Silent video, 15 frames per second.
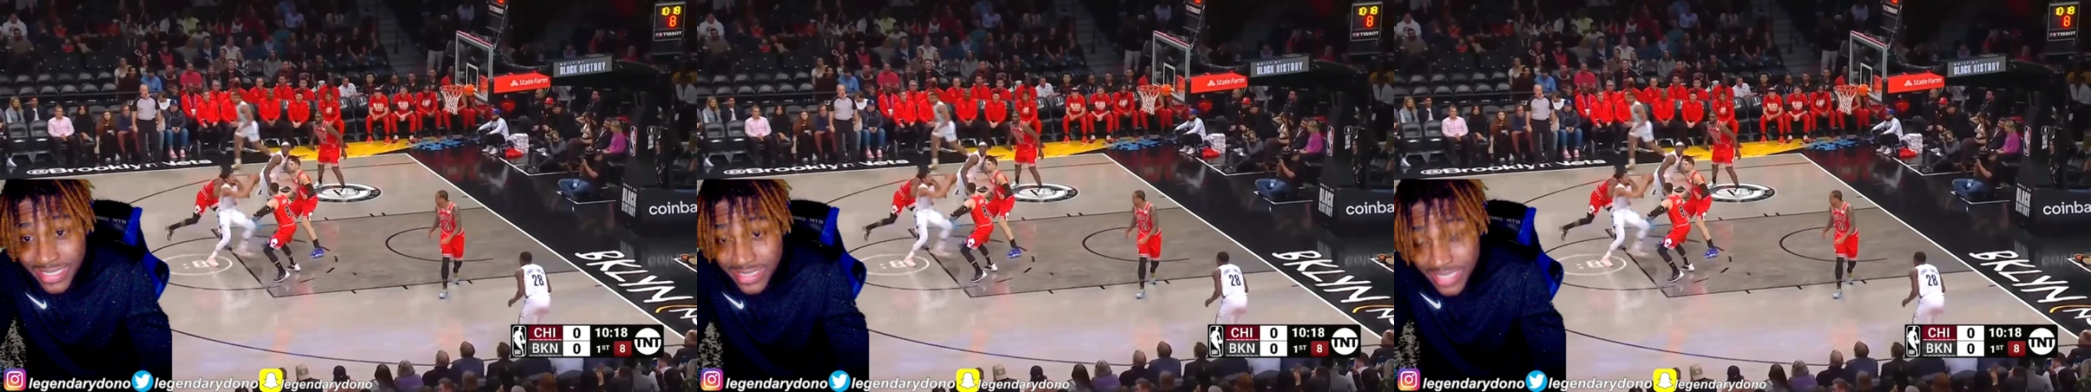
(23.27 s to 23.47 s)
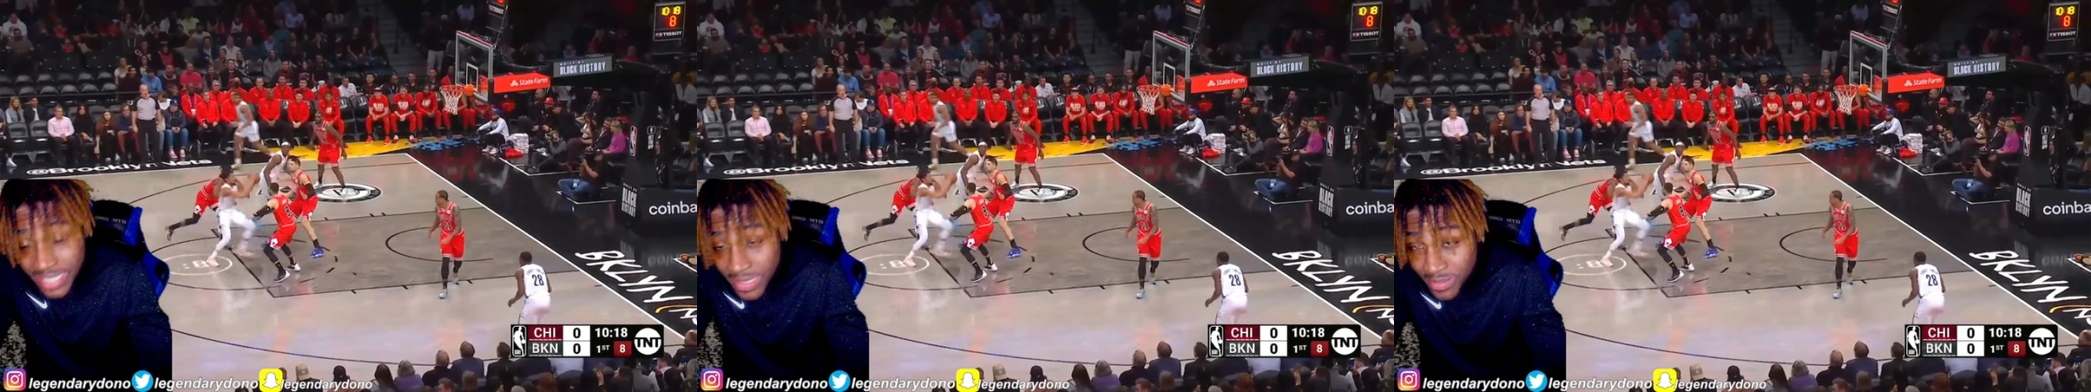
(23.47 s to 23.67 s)

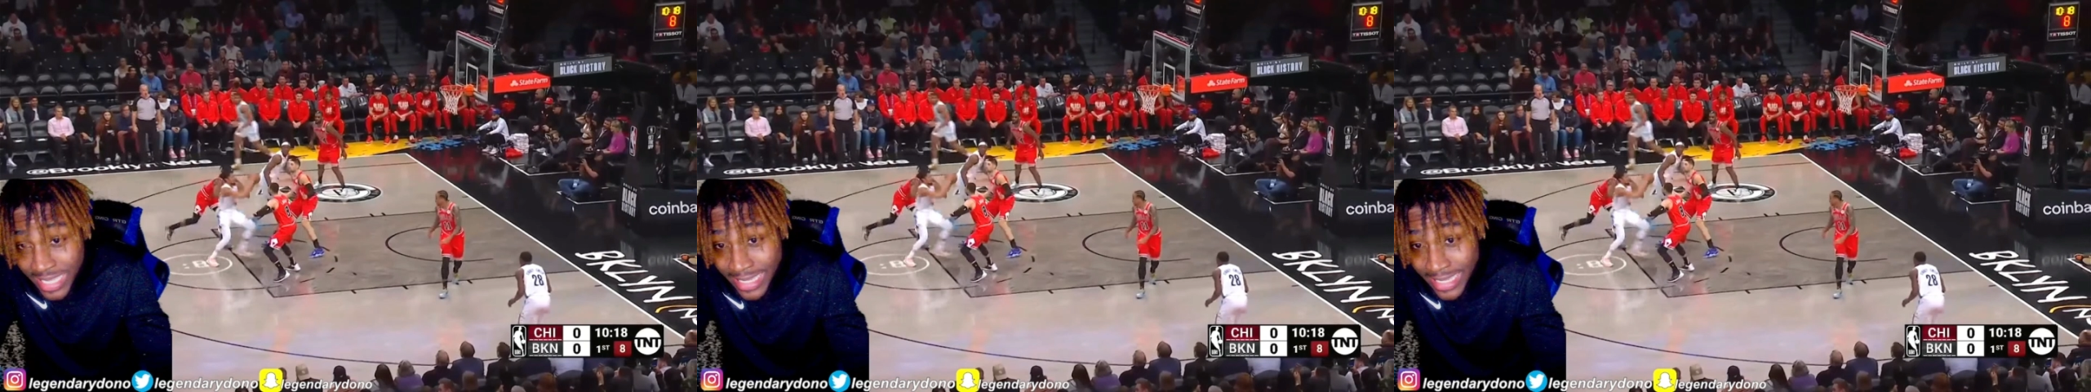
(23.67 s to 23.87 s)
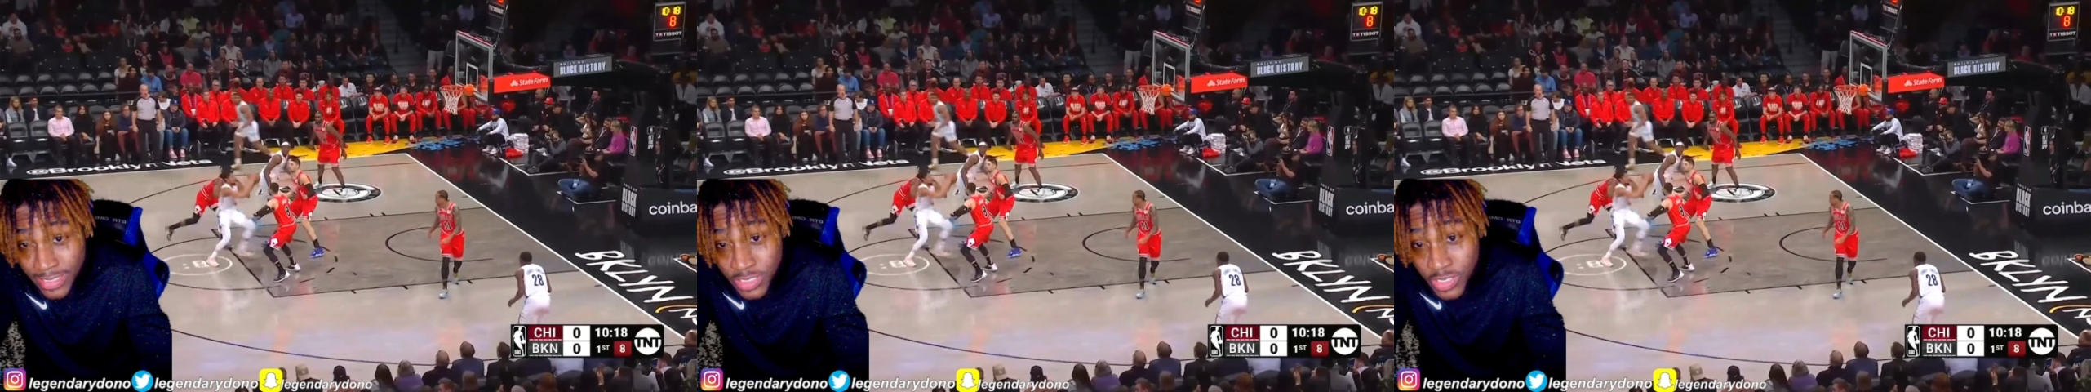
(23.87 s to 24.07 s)

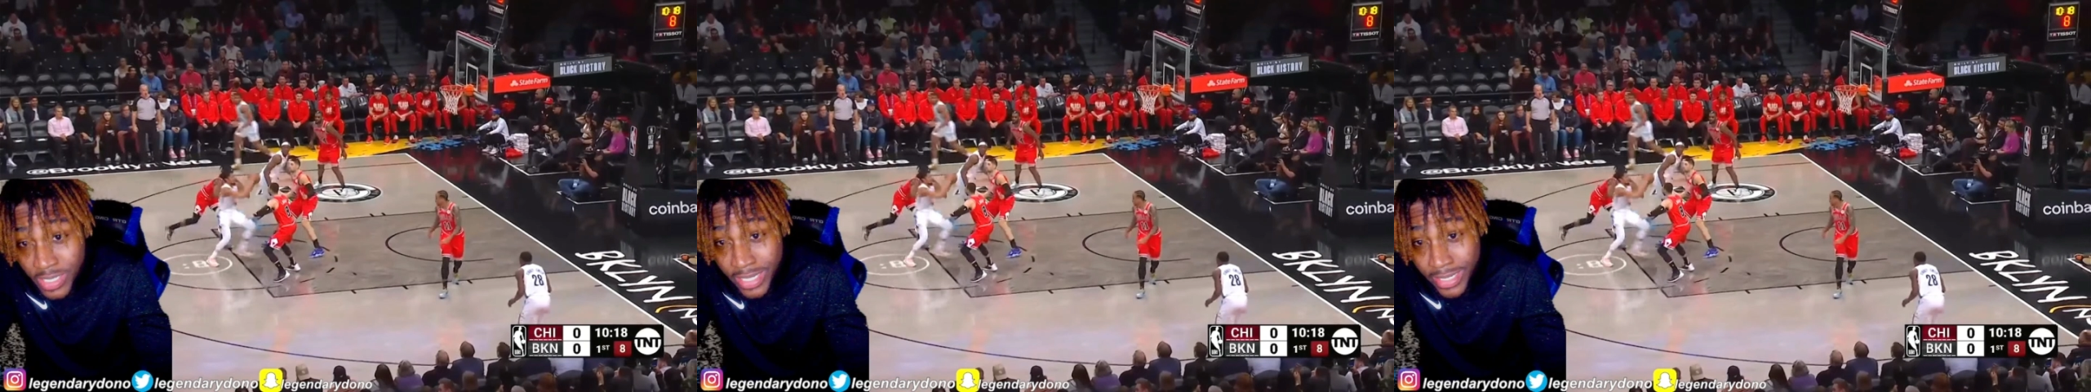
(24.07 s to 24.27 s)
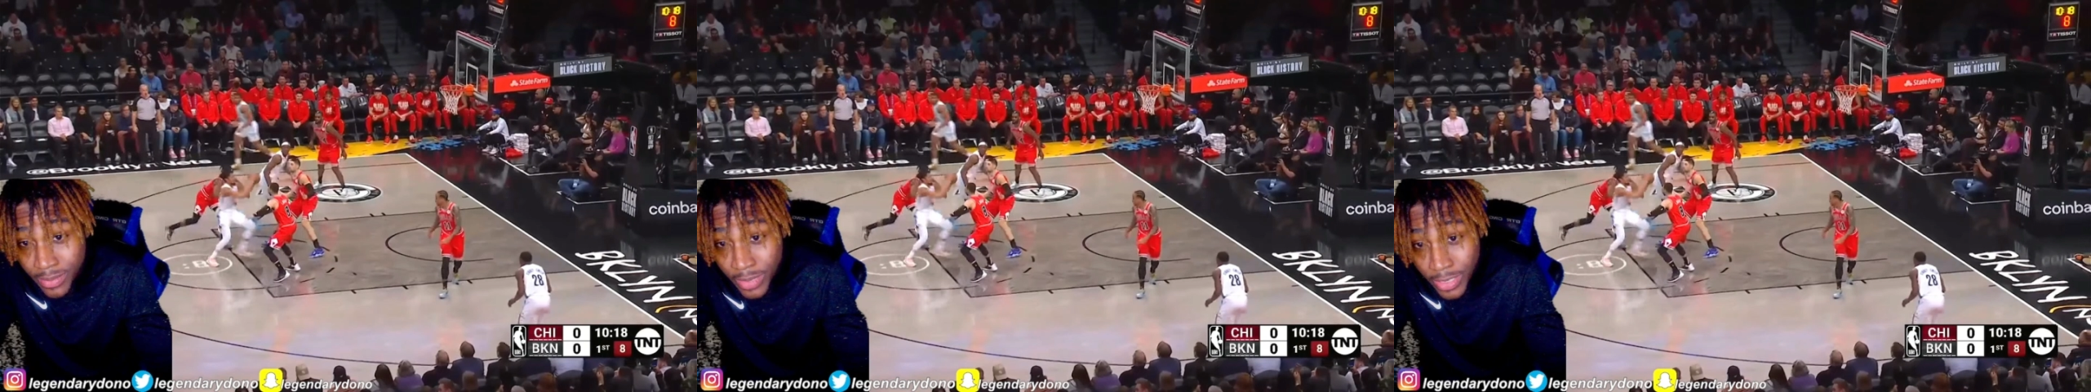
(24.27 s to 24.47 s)
attempt at a
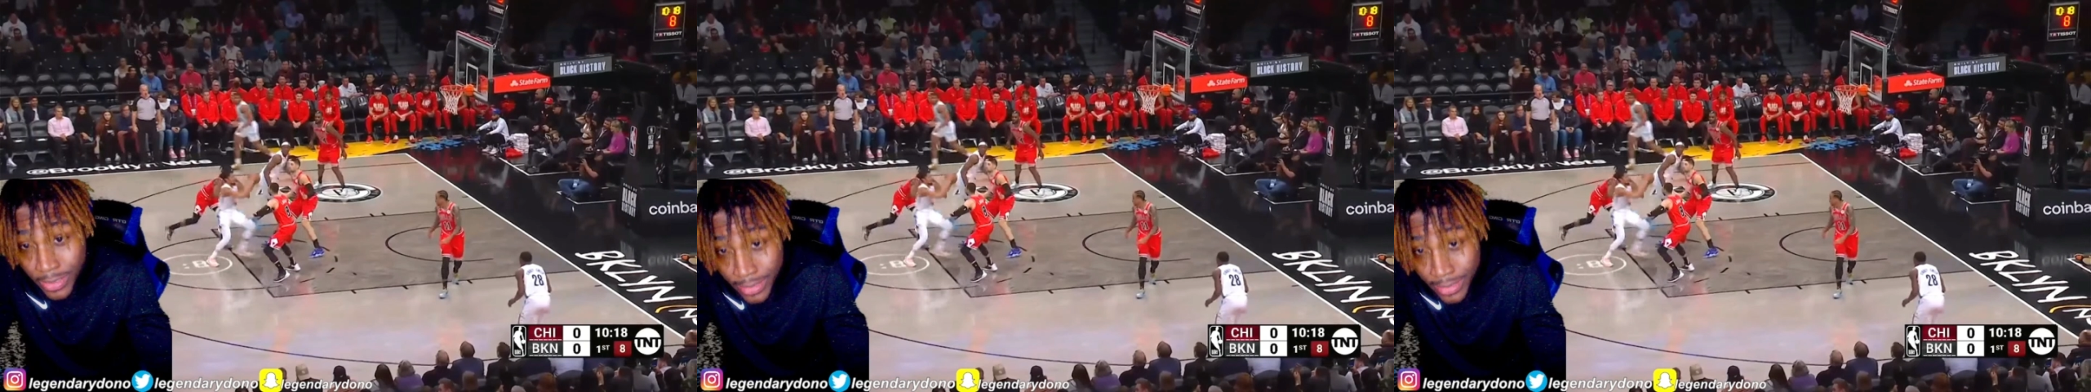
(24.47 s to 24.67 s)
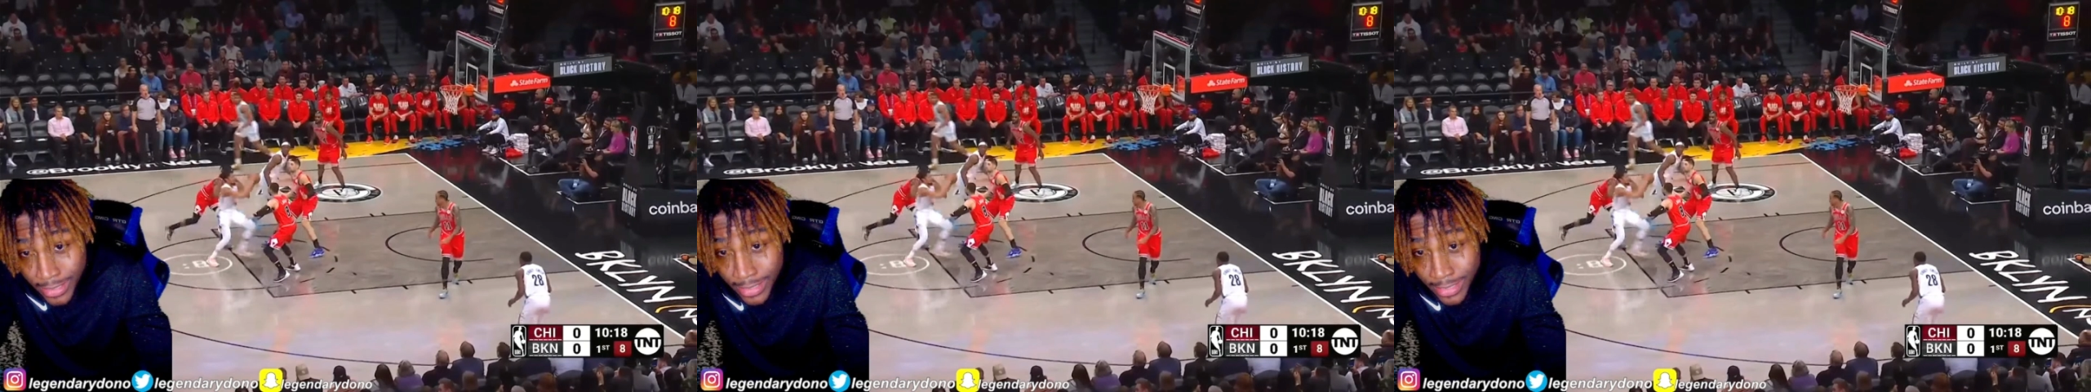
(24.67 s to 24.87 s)
trade,
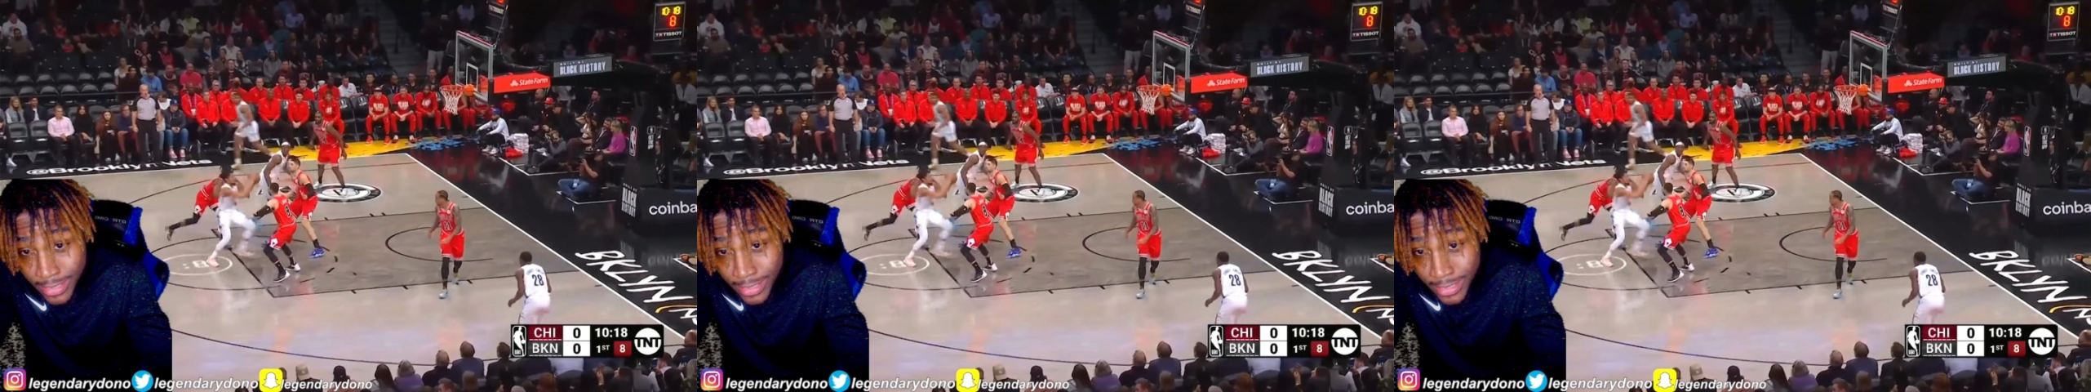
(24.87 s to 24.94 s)
bro.